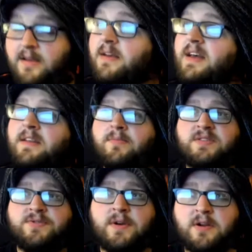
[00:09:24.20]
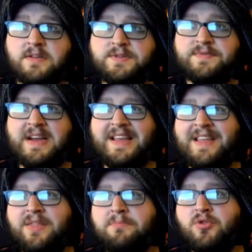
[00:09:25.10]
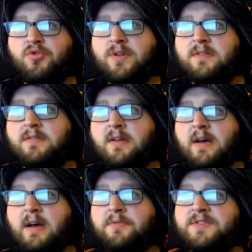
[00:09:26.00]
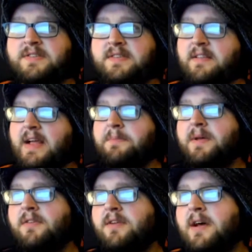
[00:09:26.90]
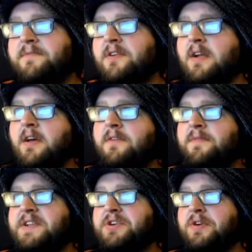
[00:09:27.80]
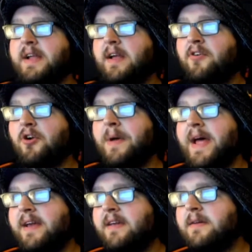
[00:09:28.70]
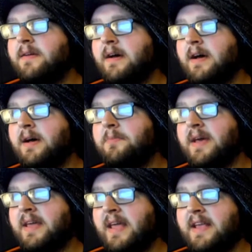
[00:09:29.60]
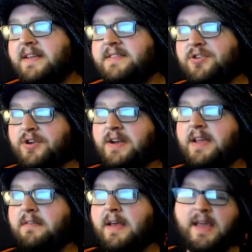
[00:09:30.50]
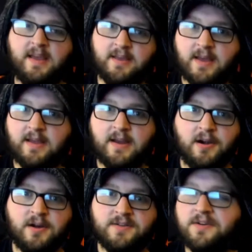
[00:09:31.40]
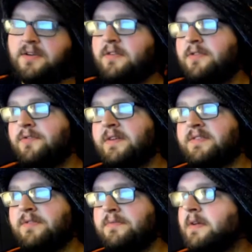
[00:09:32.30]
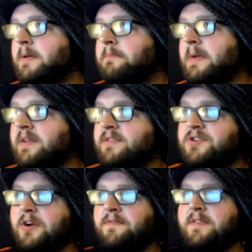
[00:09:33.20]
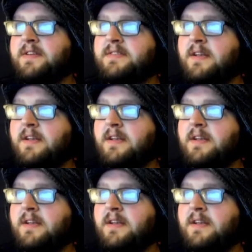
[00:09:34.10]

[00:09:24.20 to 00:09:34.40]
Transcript: At number 2 on our list, we've got In the Mood, which is a Glenn Miller cover featuring Khromatic by AEternity, aka Aaron Eternal, who also made the chart for this.